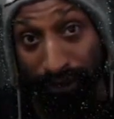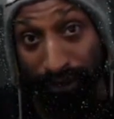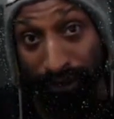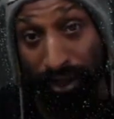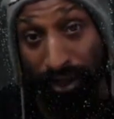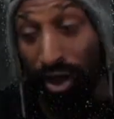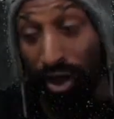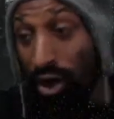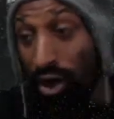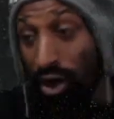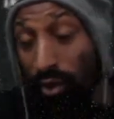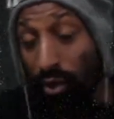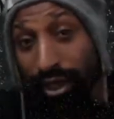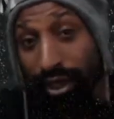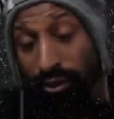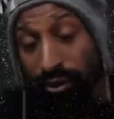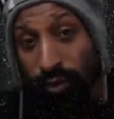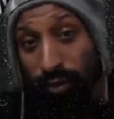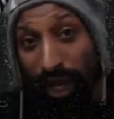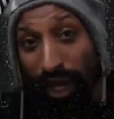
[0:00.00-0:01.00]

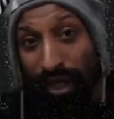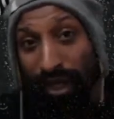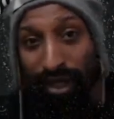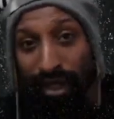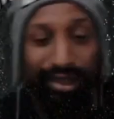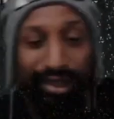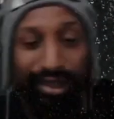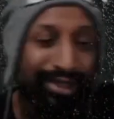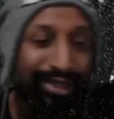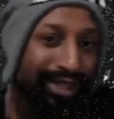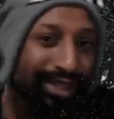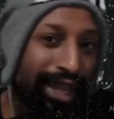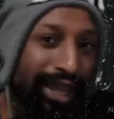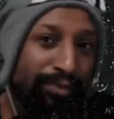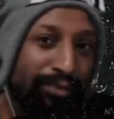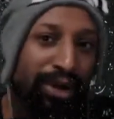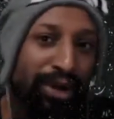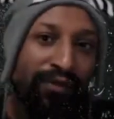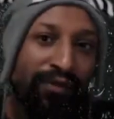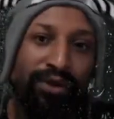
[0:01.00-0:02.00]
Always waiting. In the same
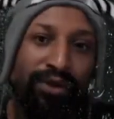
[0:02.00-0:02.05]
breath,